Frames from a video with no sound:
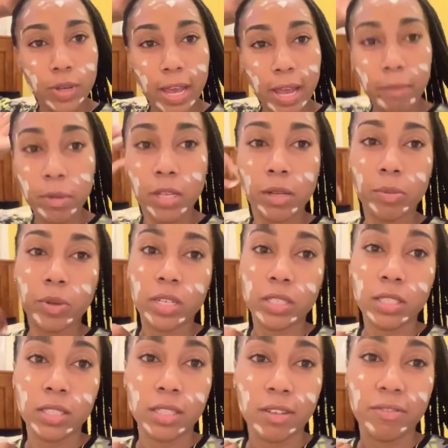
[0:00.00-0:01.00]
I'm in the
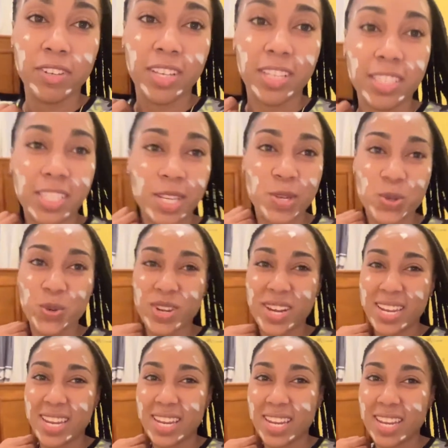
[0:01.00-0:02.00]
process of getting
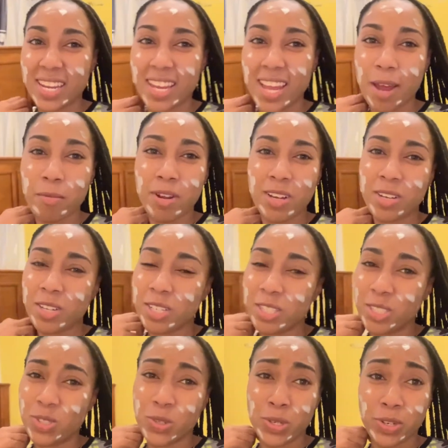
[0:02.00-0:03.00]
ready. I'm not gonna
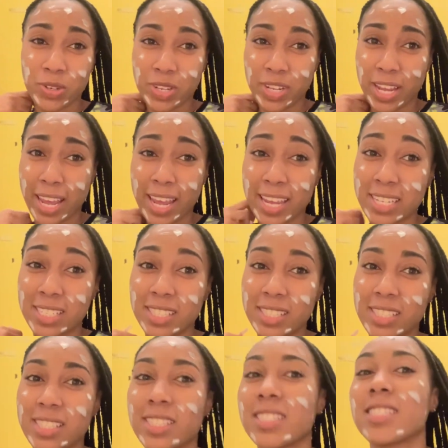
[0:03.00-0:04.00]
show you guys
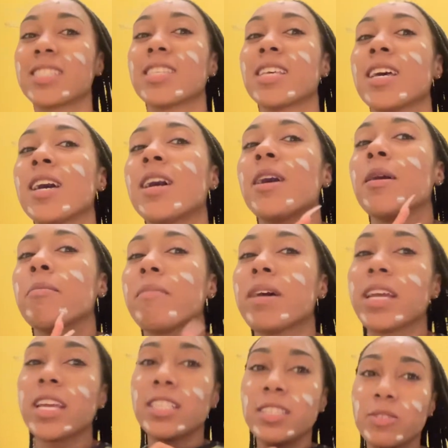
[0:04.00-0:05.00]
my
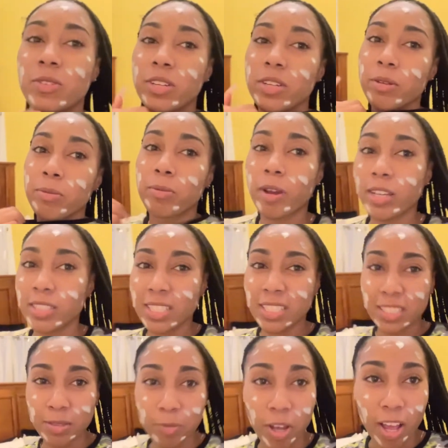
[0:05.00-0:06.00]
getting ready process
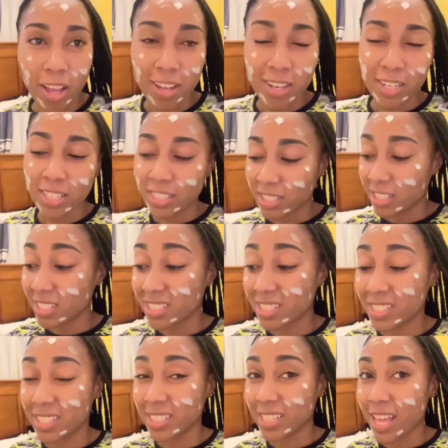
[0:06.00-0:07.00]
because
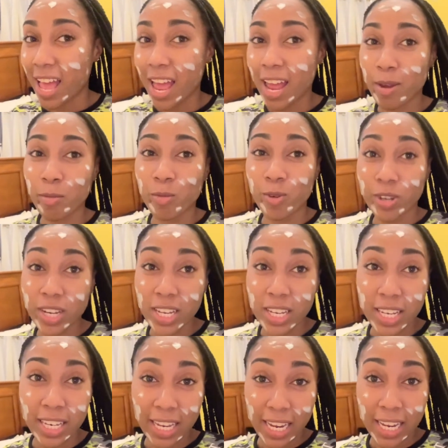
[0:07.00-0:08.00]
I'm running
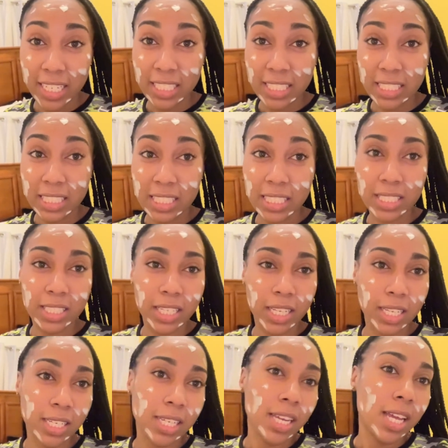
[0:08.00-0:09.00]
late.
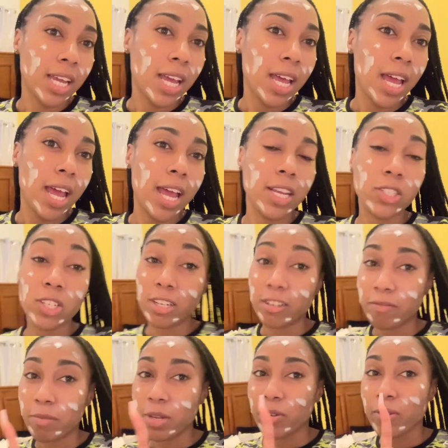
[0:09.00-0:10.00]
I should have
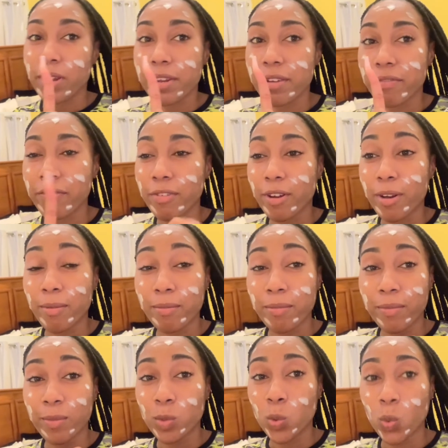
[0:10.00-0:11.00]
been ready
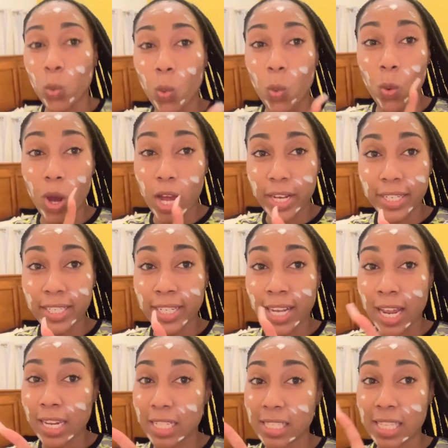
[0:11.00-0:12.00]
from 1
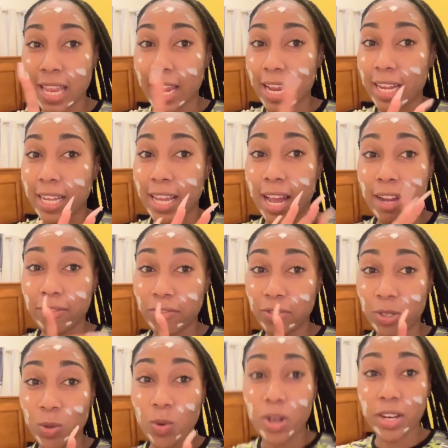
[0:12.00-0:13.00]
and it's like after
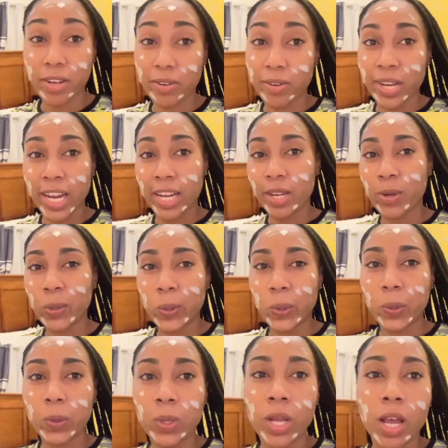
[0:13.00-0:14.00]
1 right now.
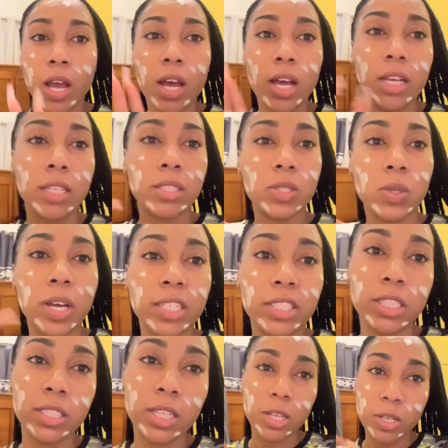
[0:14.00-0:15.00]
So I'm
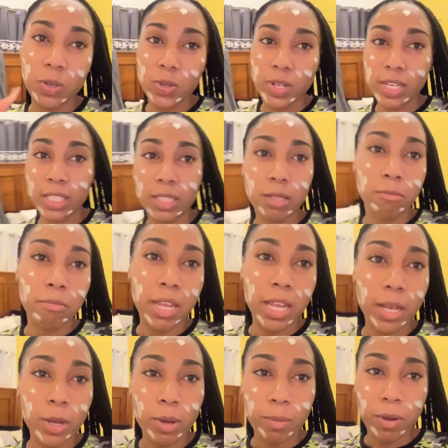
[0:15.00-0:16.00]
just do a little
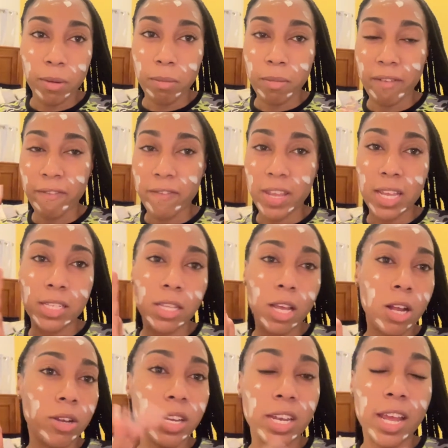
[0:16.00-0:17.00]
makeup on my face. I
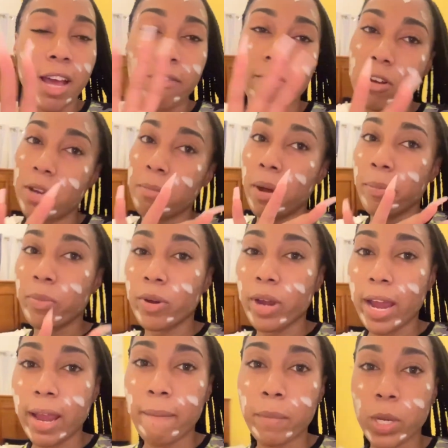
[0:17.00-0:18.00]
already have on my
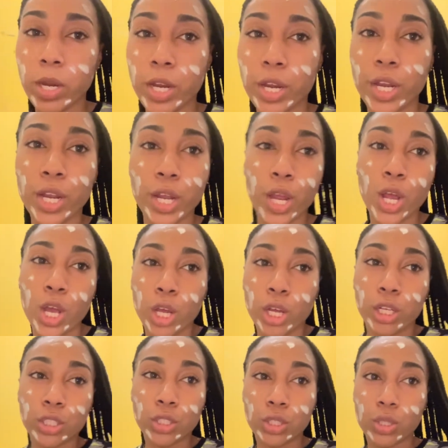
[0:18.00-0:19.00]
primer.
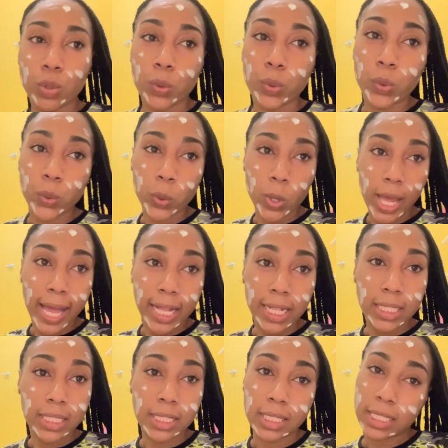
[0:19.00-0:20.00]
So I'll
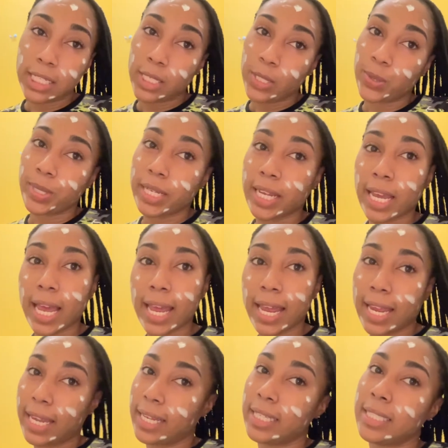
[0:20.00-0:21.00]
see you
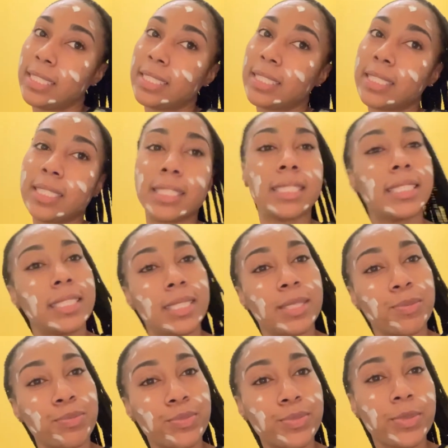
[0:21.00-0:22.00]
guys
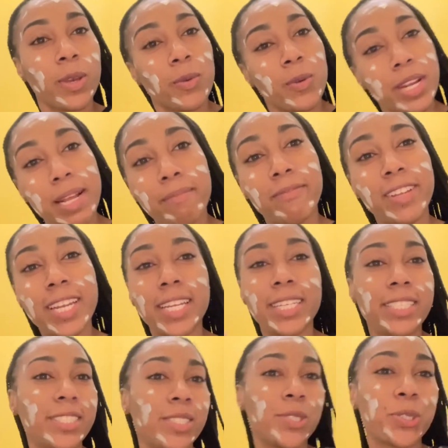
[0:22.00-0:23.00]
when I'm
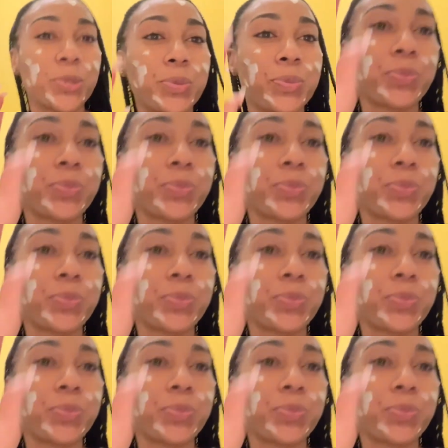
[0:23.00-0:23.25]
finished.